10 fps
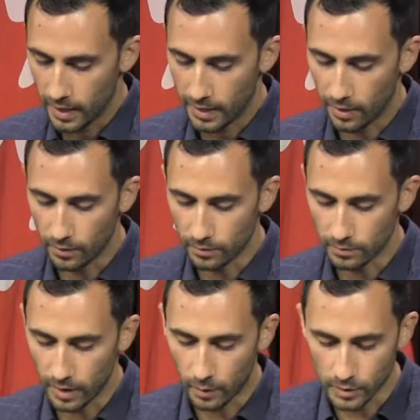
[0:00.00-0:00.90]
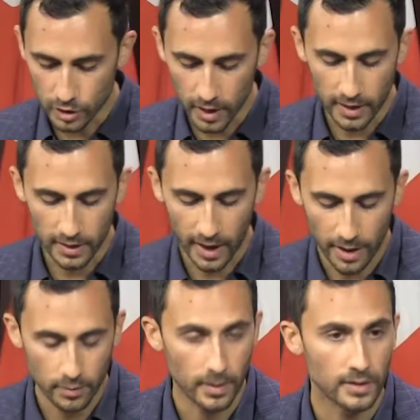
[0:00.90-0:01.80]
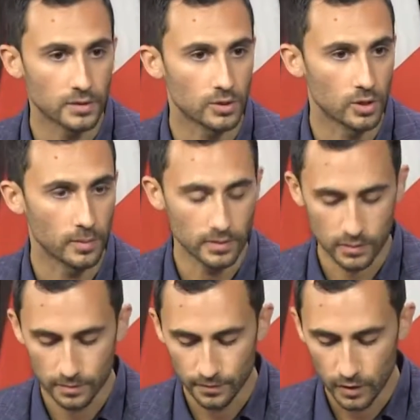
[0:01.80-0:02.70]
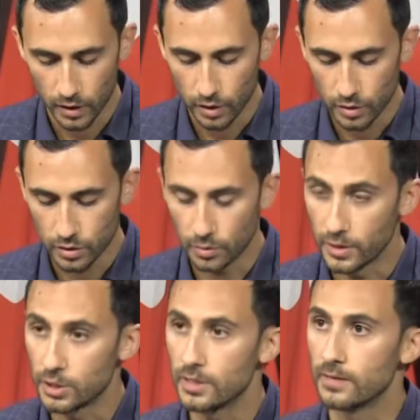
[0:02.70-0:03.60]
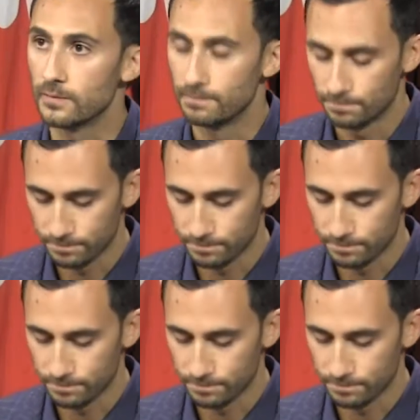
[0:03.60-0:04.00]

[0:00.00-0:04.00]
Now, notwithstanding, I remain determined to reach a deal.